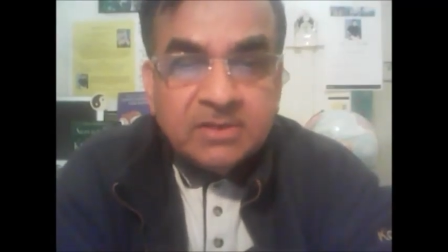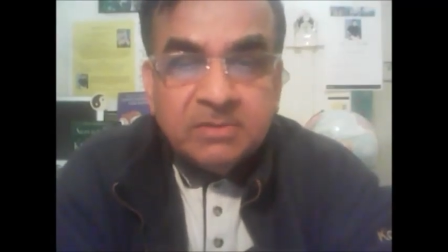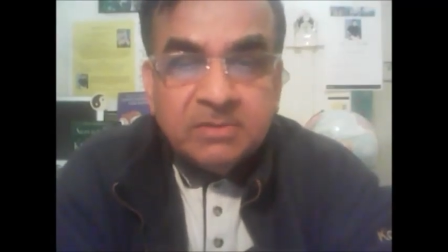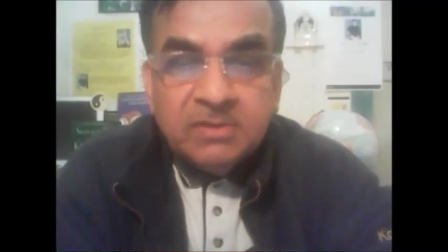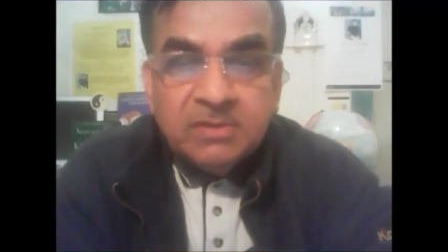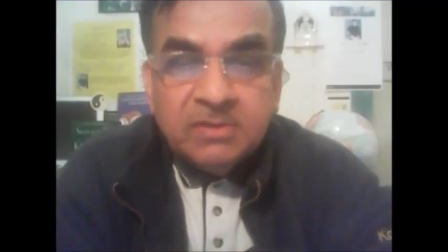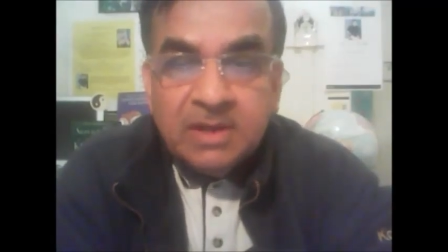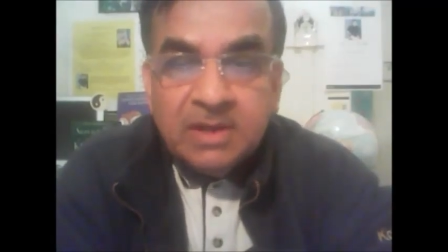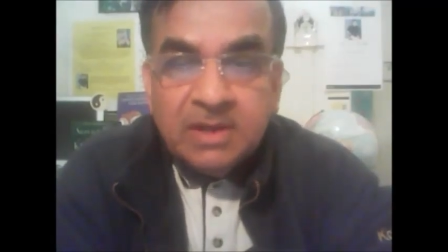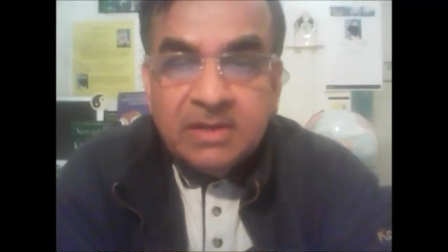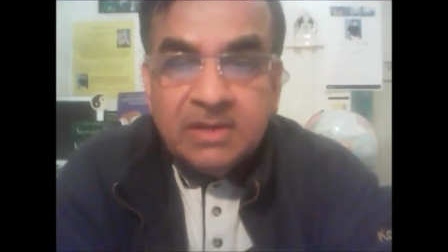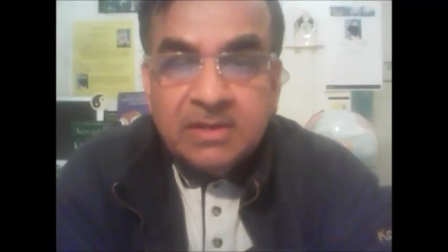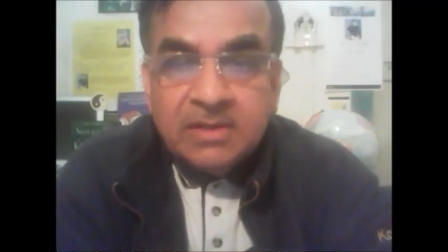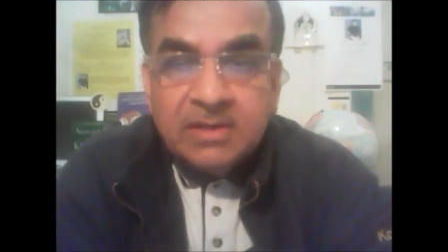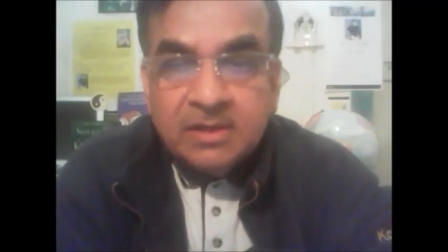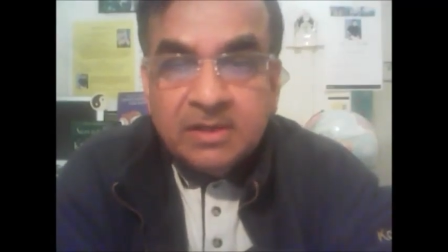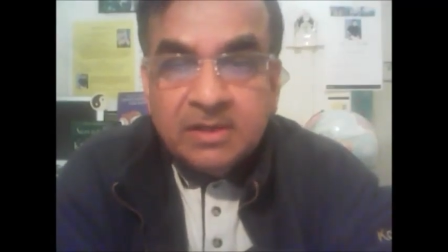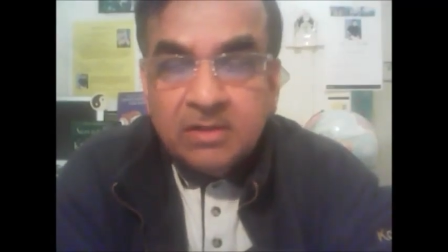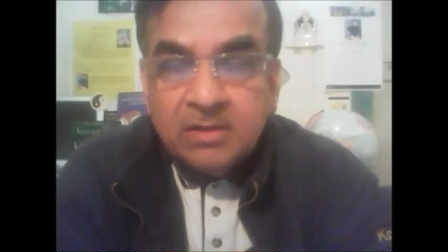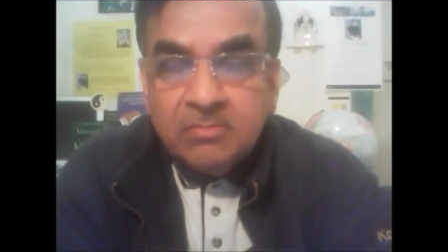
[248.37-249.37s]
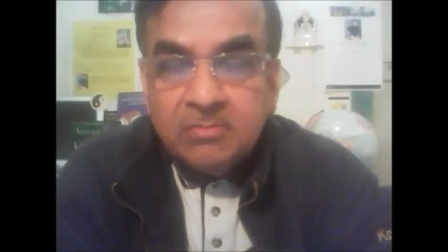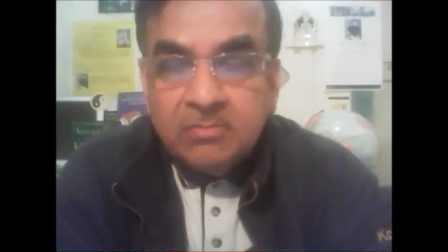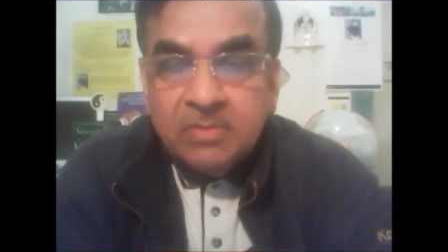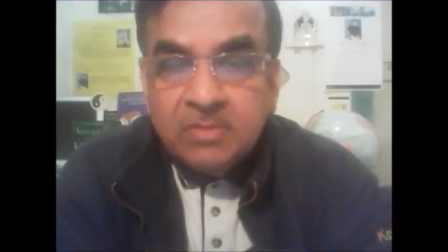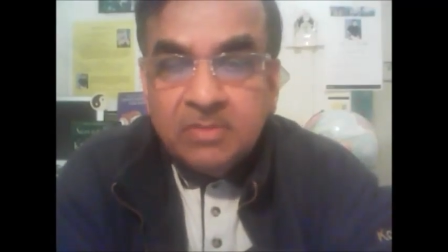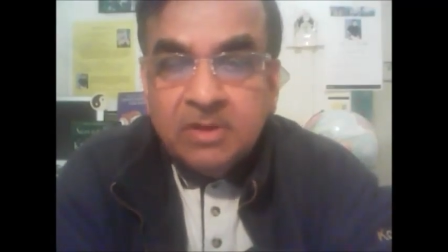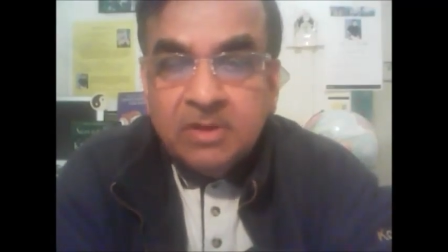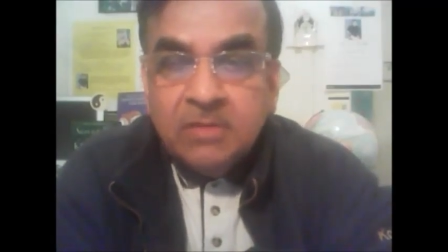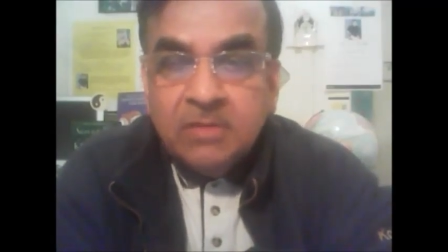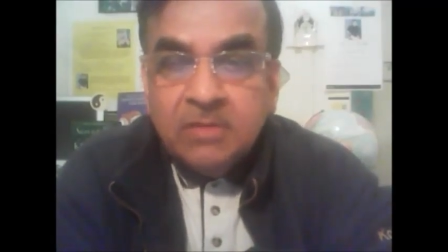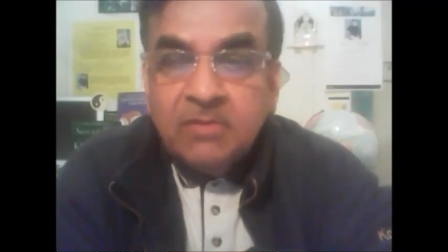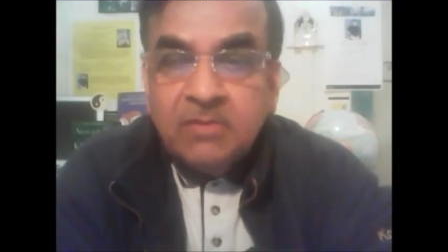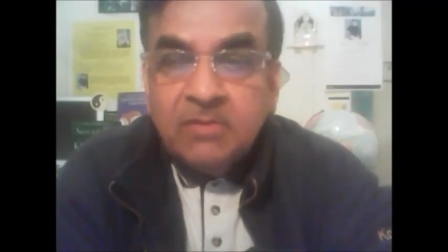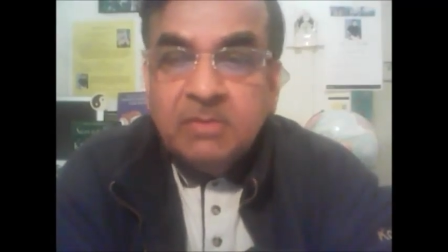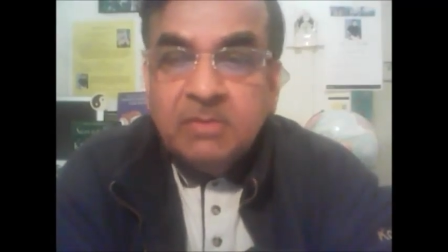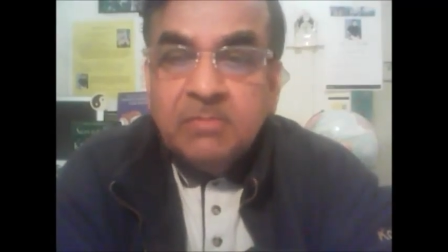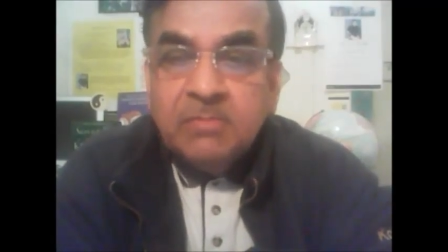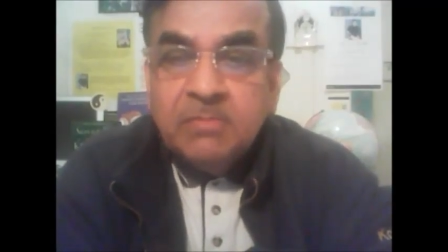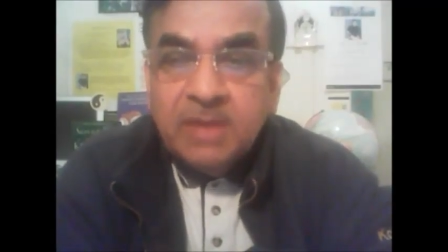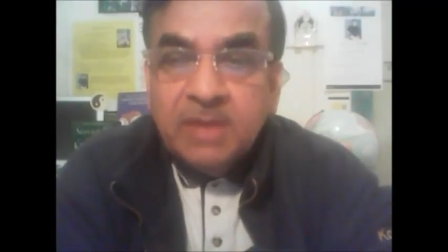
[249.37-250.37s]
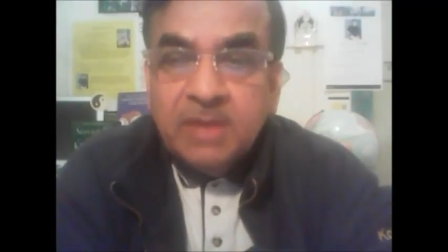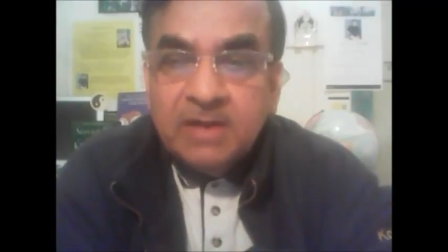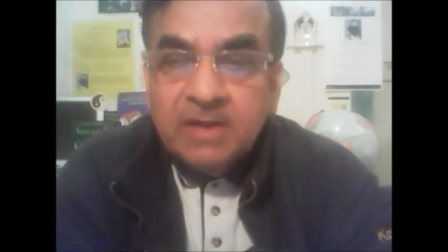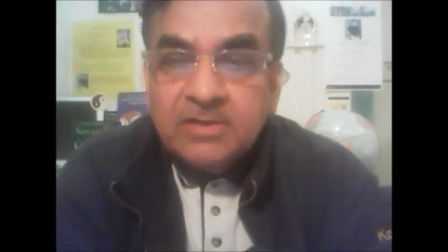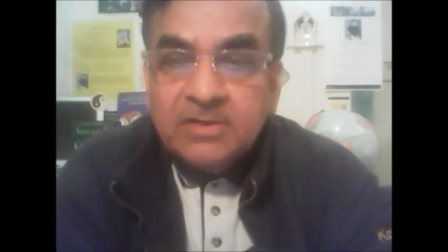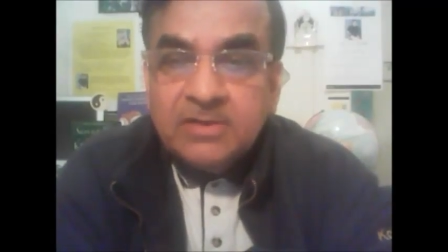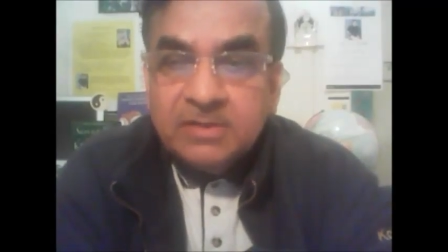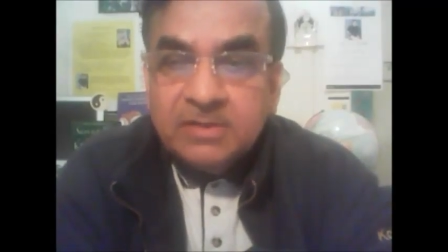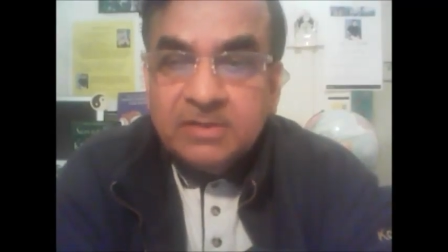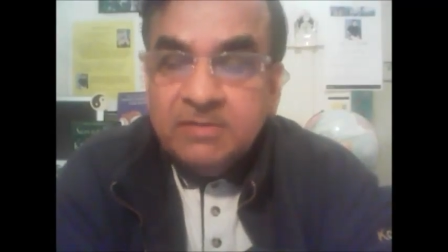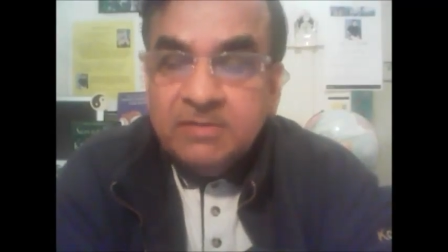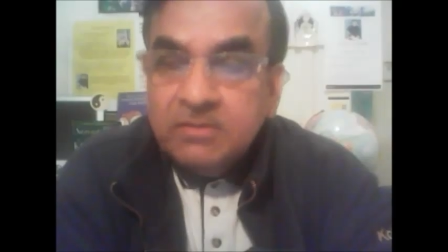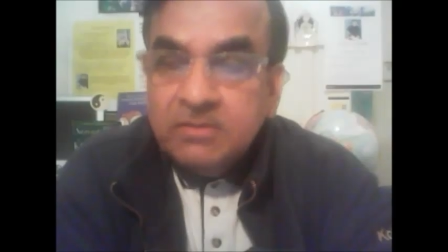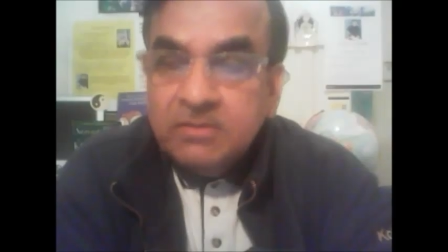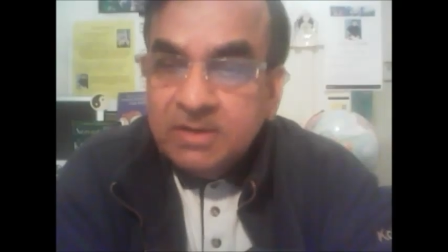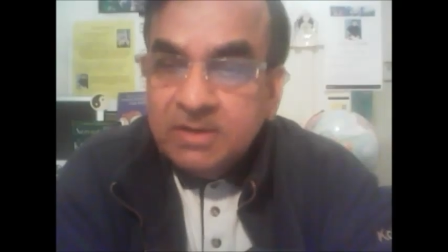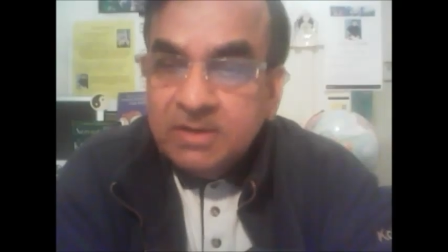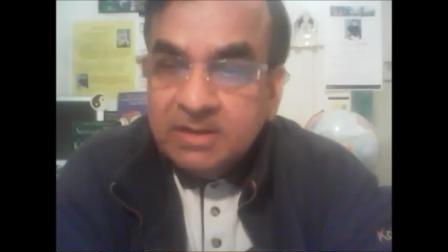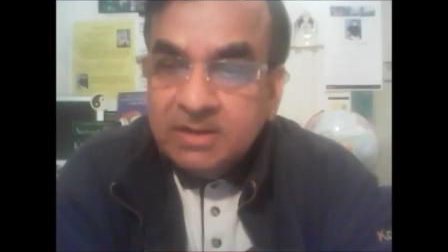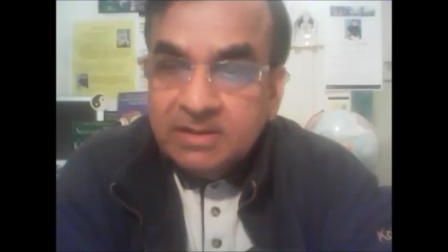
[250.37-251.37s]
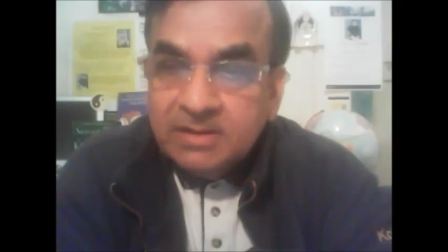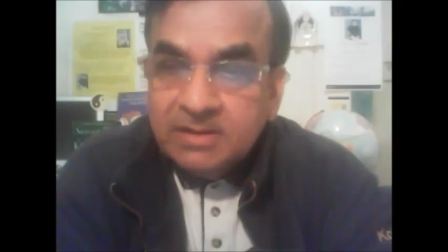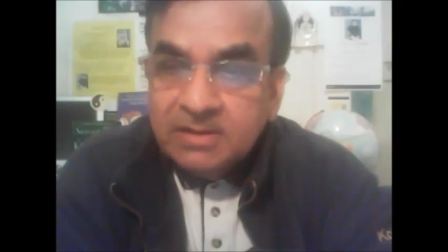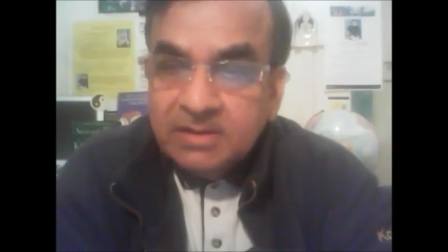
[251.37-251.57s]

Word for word: of the United Kingdom from a bloody civil war,